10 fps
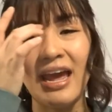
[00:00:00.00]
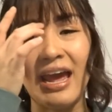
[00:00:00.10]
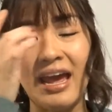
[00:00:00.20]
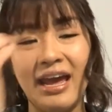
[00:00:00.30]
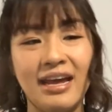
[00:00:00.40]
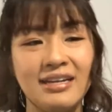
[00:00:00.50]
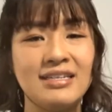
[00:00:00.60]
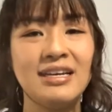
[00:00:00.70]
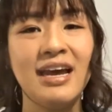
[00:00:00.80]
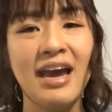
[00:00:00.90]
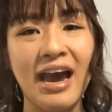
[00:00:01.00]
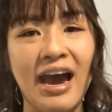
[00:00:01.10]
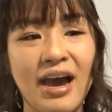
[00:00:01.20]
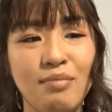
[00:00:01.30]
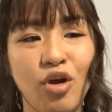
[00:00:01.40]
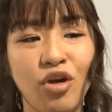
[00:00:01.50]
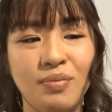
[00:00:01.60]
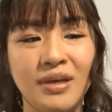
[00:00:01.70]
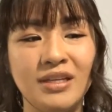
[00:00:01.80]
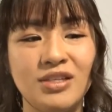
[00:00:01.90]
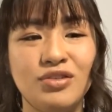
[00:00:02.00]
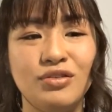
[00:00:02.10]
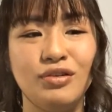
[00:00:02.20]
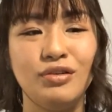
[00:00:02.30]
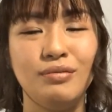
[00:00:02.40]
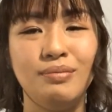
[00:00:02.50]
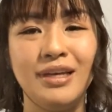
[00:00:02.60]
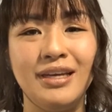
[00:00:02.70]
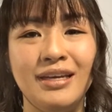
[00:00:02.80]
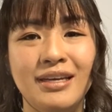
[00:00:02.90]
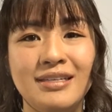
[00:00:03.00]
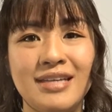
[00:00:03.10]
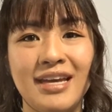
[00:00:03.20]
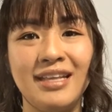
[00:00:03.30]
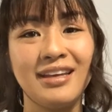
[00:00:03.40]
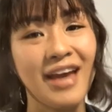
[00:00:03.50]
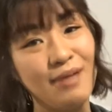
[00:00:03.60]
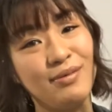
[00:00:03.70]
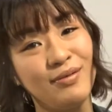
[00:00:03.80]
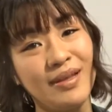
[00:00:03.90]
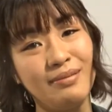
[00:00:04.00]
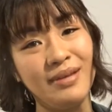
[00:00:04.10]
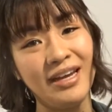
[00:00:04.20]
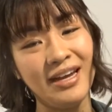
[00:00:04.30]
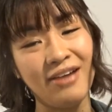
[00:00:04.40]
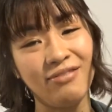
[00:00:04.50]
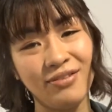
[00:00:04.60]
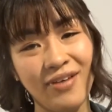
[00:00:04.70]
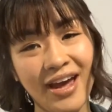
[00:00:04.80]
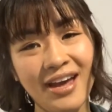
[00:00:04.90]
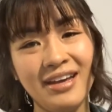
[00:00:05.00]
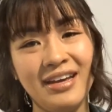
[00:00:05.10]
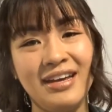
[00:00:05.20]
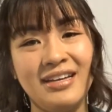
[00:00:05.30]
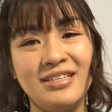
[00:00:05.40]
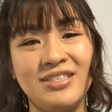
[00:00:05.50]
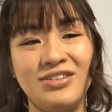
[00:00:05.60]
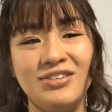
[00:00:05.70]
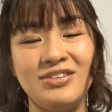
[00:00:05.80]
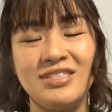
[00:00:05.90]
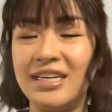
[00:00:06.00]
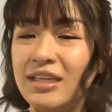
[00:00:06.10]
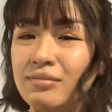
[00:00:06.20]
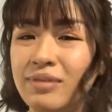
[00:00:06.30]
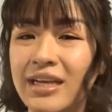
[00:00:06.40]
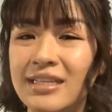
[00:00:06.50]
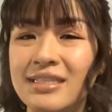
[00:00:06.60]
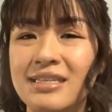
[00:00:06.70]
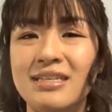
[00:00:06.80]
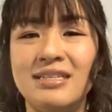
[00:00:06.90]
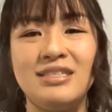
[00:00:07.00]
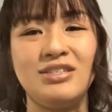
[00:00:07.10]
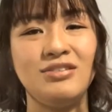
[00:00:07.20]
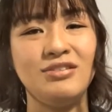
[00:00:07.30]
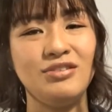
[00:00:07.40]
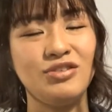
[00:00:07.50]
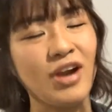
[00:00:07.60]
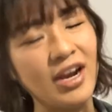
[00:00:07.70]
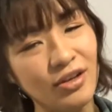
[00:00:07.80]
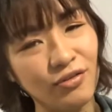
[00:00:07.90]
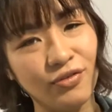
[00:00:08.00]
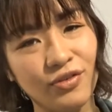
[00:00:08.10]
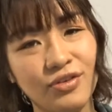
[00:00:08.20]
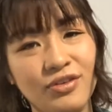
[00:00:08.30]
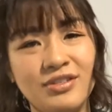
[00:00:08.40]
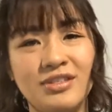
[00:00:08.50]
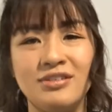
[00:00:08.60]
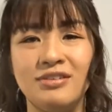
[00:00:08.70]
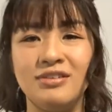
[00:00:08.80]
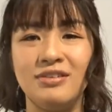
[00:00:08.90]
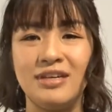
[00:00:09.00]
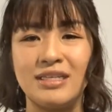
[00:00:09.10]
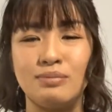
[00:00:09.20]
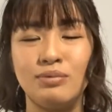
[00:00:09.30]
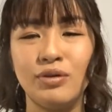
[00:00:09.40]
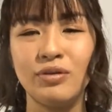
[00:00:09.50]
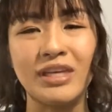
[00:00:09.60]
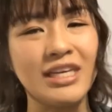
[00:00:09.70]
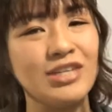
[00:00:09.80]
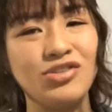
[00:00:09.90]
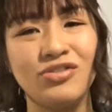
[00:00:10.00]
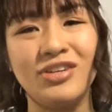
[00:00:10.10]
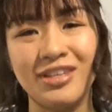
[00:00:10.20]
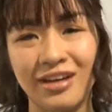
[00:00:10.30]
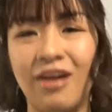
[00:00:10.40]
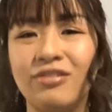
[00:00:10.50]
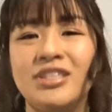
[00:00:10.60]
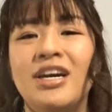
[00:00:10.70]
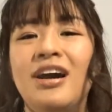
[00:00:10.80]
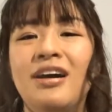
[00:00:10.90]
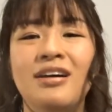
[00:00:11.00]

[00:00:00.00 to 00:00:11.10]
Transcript: And I'm hoping to be taking the camera with me everywhere to see new places, to try new foods, to explore the history, the culture